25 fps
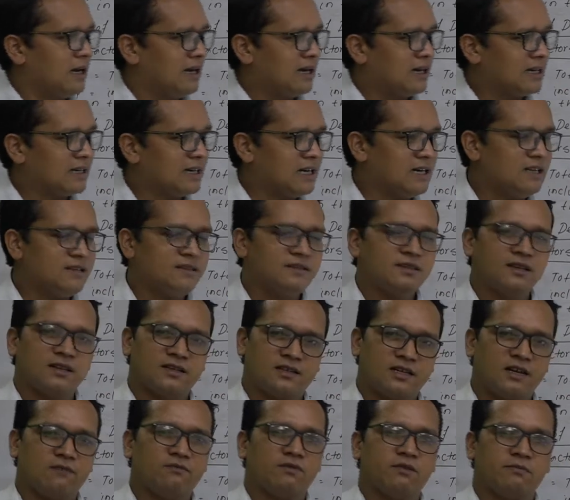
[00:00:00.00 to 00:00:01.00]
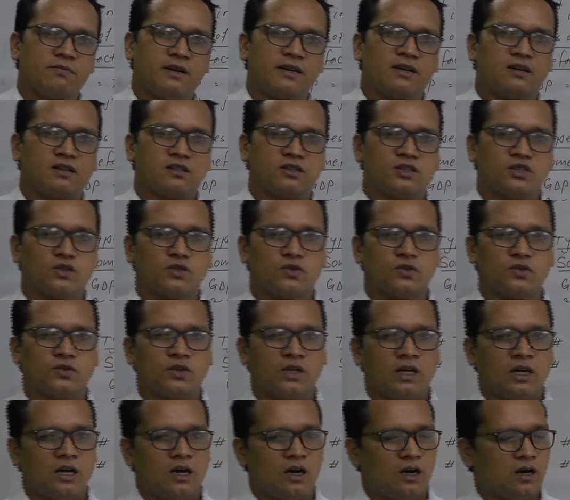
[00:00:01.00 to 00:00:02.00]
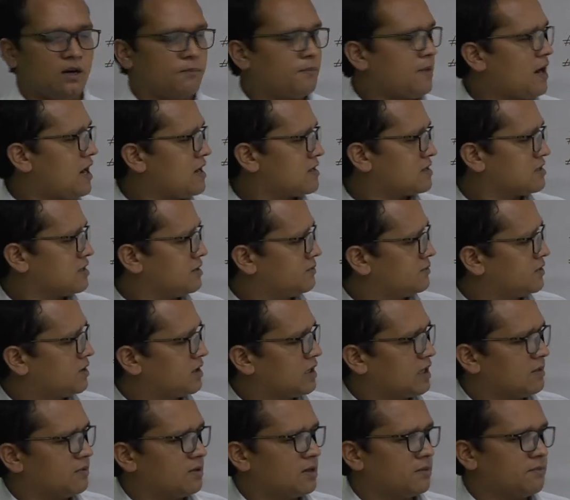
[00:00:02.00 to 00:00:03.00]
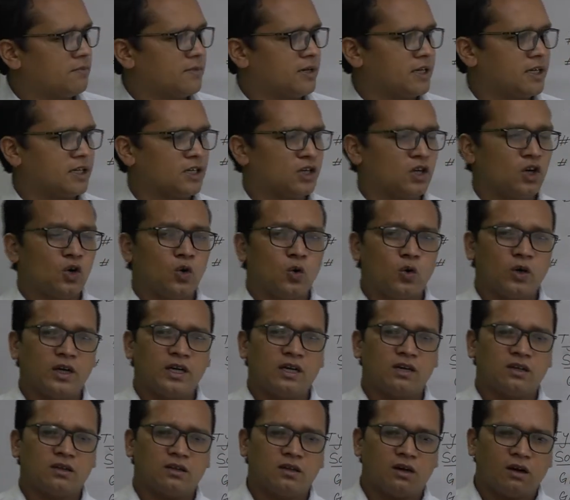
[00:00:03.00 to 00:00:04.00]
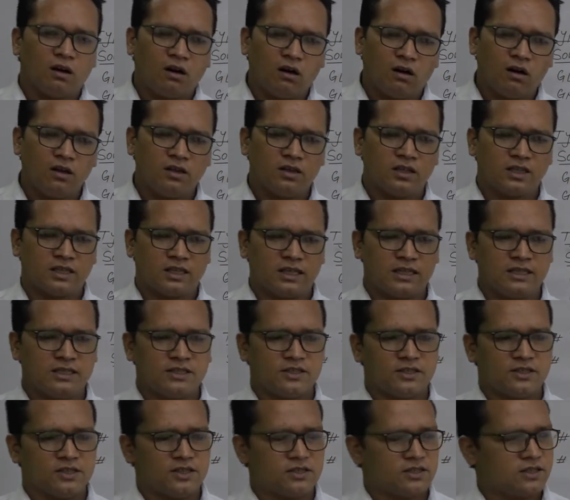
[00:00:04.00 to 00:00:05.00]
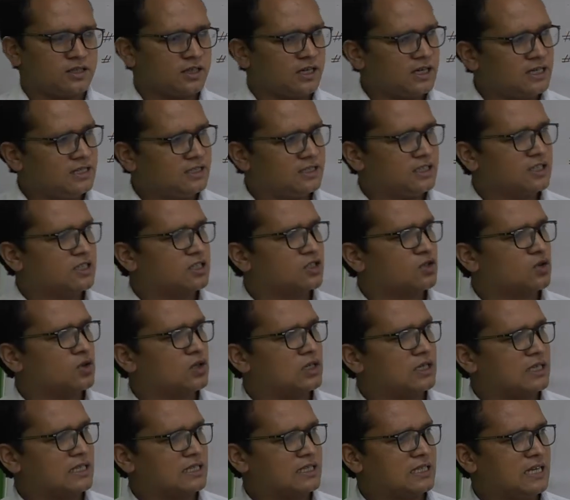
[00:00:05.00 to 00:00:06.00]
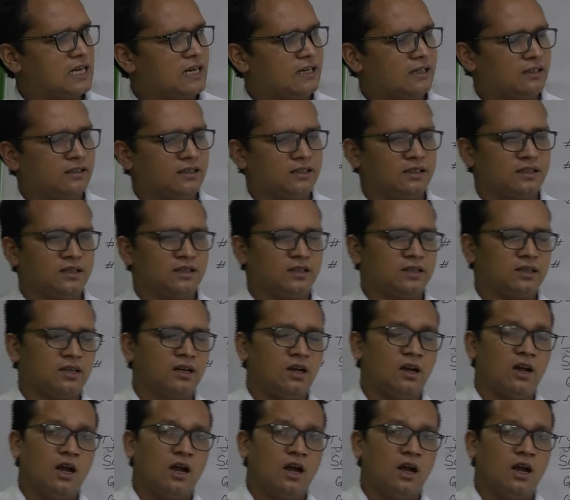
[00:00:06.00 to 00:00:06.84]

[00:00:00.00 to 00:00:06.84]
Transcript: Religious development also are parts of the development, where all the religious tolerance are there,